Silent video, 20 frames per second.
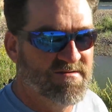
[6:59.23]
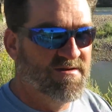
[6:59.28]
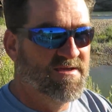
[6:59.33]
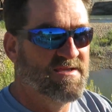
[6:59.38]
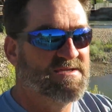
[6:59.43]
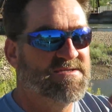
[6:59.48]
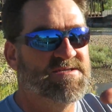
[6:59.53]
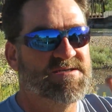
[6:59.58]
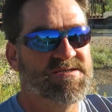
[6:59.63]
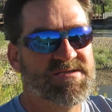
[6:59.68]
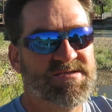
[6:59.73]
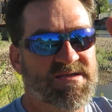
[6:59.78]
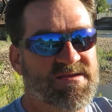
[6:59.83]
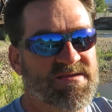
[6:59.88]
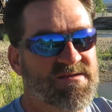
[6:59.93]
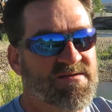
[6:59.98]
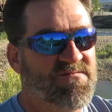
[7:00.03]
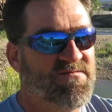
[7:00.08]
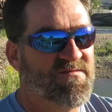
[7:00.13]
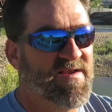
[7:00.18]
and it's just
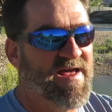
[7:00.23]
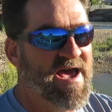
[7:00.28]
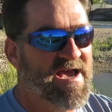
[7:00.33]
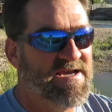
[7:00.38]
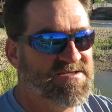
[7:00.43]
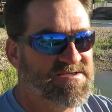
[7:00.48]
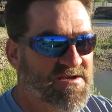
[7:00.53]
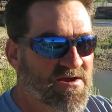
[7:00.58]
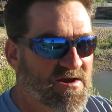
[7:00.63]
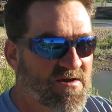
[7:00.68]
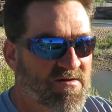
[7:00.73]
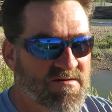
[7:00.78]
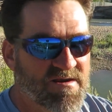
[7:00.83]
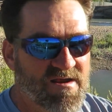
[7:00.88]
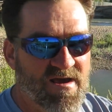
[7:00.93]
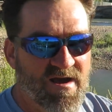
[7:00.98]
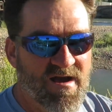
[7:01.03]
sitting there flashing on and